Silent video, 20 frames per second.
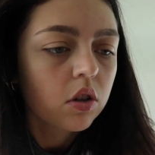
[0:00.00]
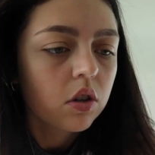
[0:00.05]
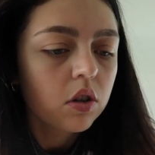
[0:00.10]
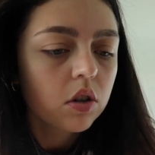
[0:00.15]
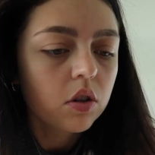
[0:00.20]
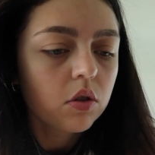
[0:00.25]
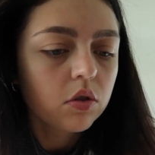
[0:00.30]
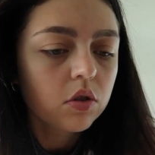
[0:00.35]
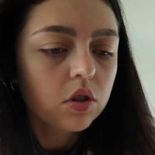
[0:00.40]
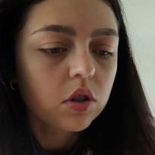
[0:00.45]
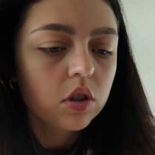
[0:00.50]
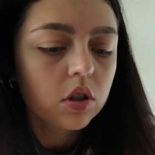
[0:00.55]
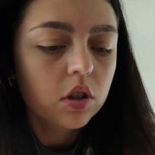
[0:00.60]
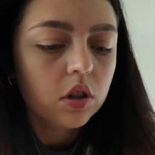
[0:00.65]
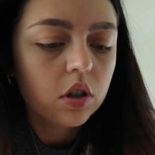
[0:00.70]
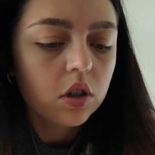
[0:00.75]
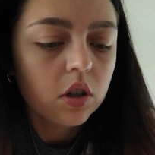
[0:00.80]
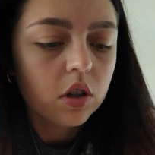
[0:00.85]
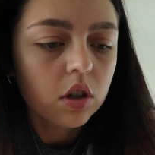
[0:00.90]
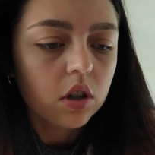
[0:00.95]
No
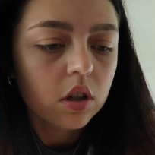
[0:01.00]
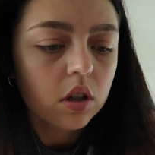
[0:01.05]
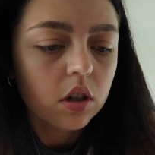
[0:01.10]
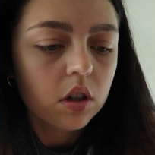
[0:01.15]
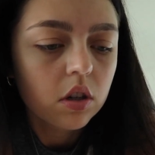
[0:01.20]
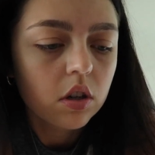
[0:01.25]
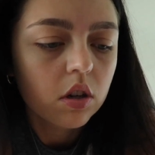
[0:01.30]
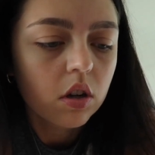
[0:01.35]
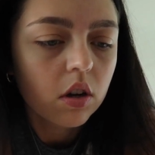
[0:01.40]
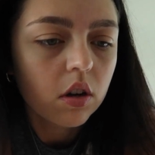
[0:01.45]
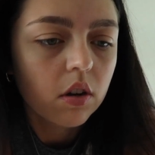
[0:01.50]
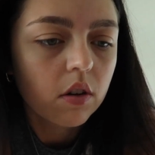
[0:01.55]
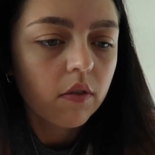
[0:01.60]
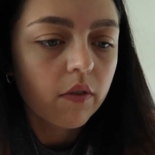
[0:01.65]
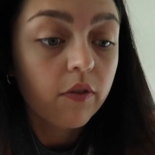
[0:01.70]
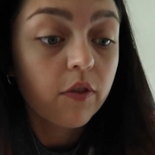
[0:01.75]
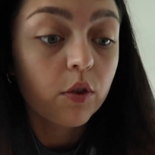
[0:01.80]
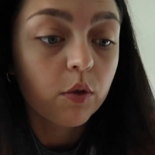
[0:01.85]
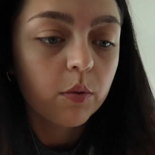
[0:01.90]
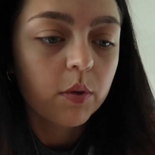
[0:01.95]
sugar
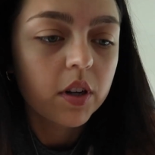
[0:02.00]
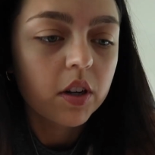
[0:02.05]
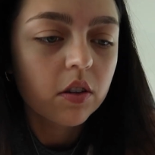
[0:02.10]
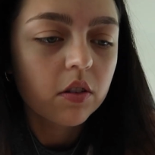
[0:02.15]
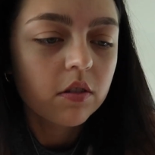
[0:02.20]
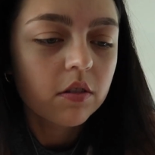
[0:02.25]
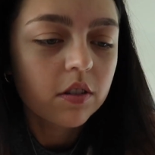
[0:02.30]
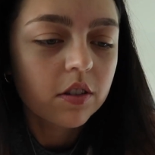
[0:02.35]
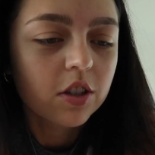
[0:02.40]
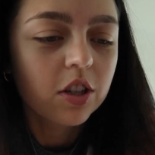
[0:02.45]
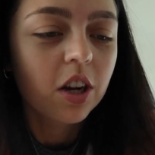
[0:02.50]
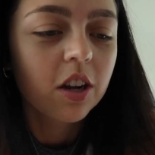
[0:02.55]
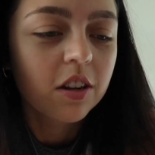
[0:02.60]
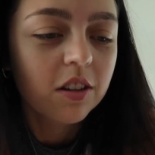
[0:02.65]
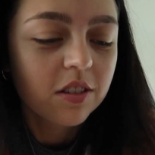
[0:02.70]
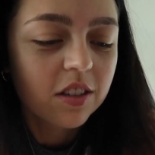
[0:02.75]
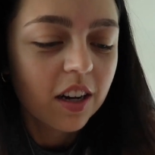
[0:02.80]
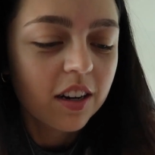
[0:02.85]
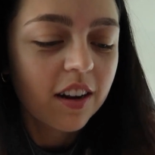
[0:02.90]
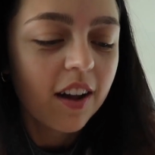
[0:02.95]
for real.
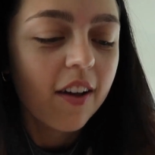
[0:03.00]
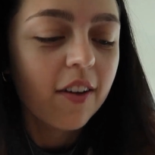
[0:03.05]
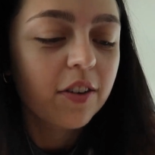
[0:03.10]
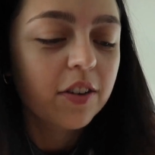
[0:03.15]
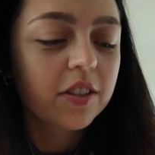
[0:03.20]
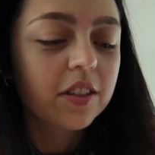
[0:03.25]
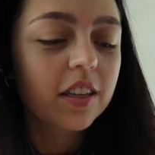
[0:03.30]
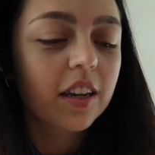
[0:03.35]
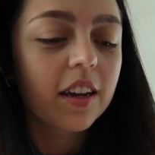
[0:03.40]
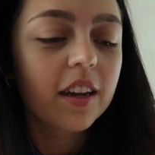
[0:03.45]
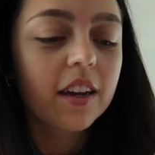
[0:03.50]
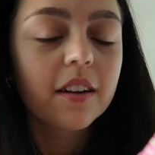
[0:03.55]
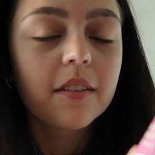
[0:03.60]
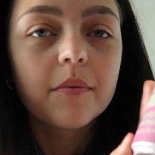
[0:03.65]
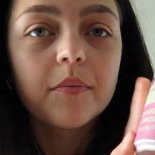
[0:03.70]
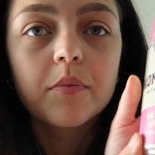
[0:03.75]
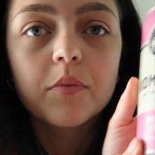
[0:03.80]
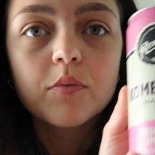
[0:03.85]
10 calories a can.